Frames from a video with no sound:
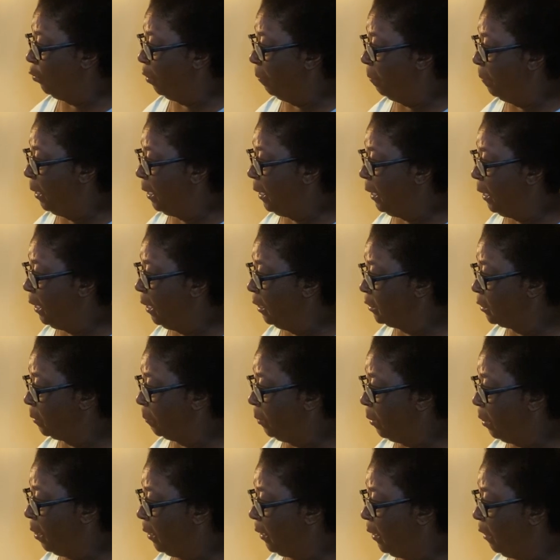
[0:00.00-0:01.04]
though money is
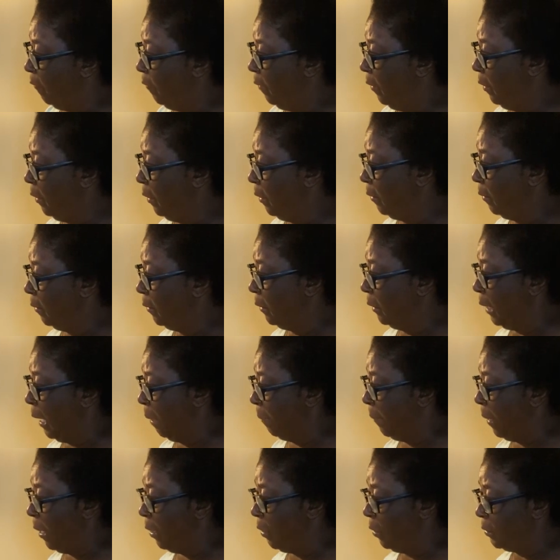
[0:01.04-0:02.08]
a part of it,
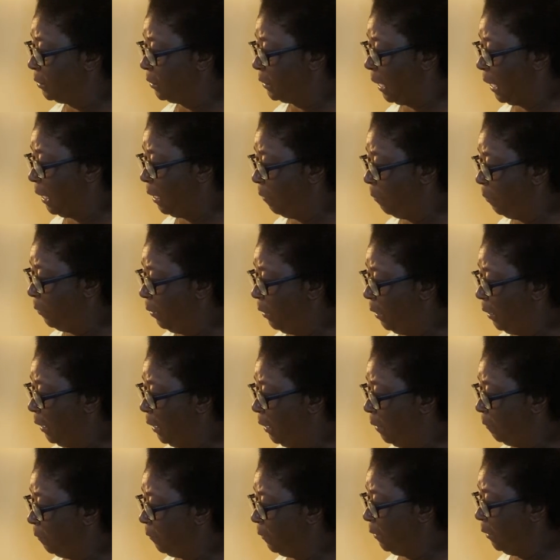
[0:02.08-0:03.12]
I'm not gonna stand up here
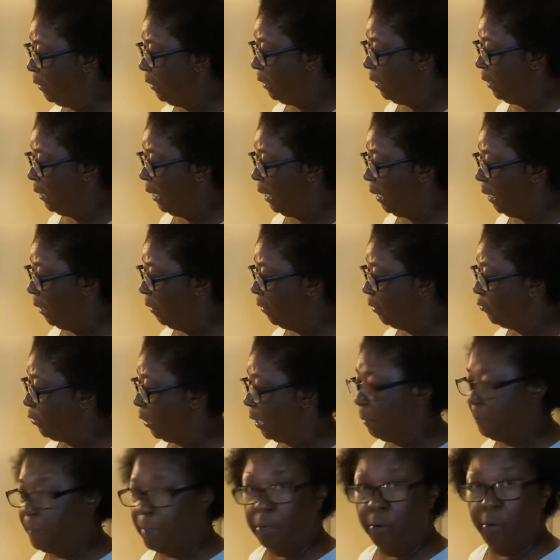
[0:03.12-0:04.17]
and
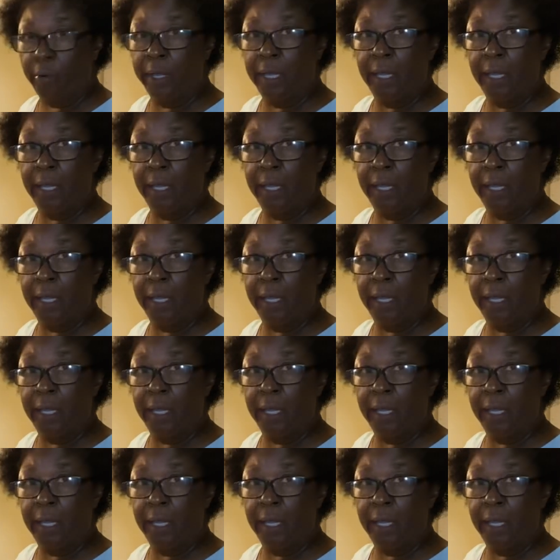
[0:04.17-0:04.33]
try to be no